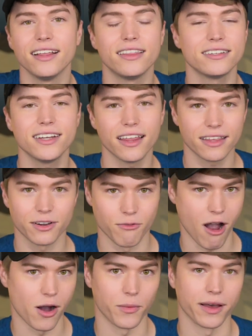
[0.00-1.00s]
There's nothing
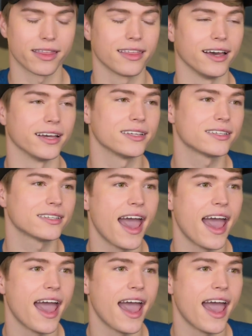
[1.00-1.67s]
wrong with this.